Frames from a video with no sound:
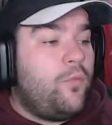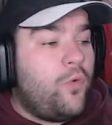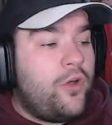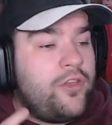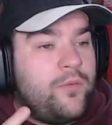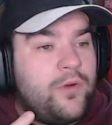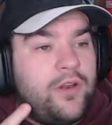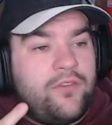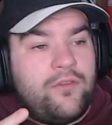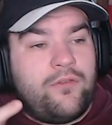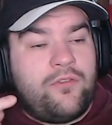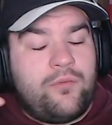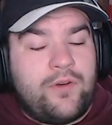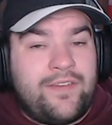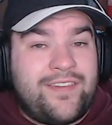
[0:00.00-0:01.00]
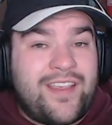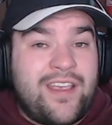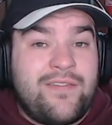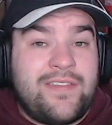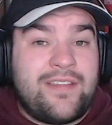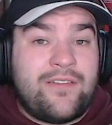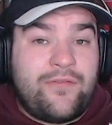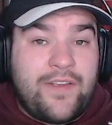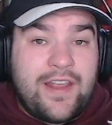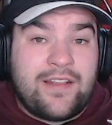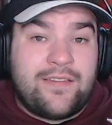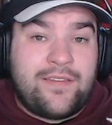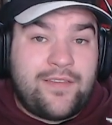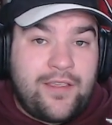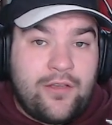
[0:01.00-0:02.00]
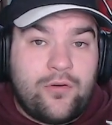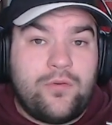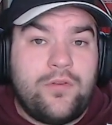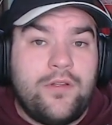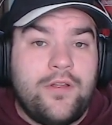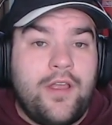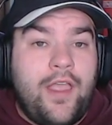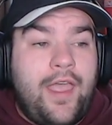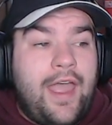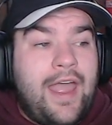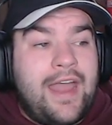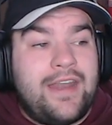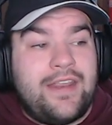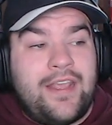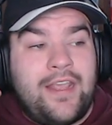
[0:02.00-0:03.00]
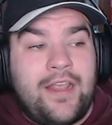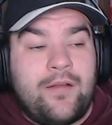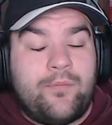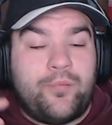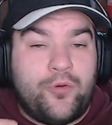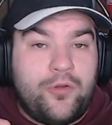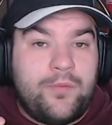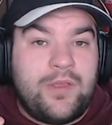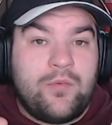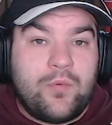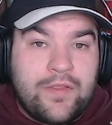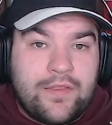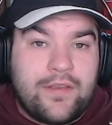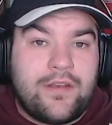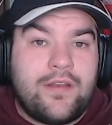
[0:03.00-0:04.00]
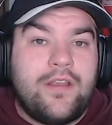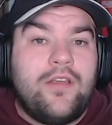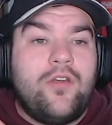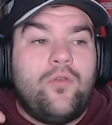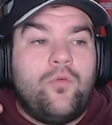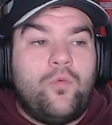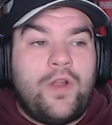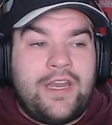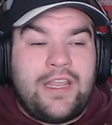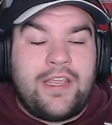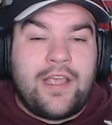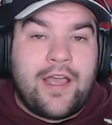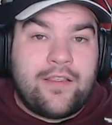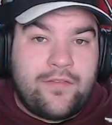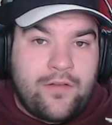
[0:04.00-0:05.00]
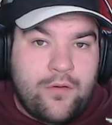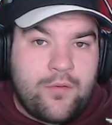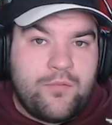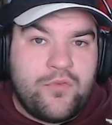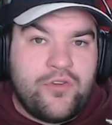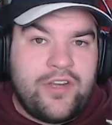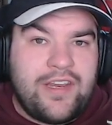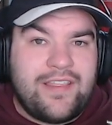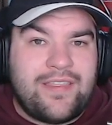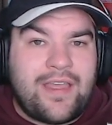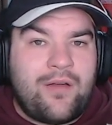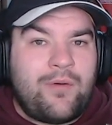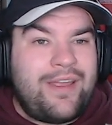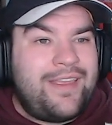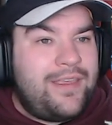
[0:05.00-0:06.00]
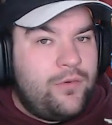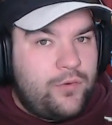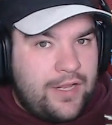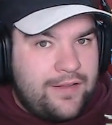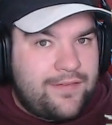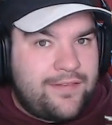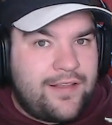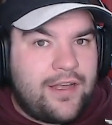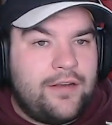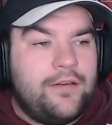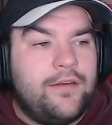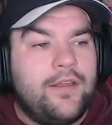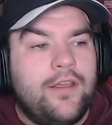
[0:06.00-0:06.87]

What you want to do is you want to save his advanced skill and hit Bumi with it when he has no immunity. That way he will get stunned.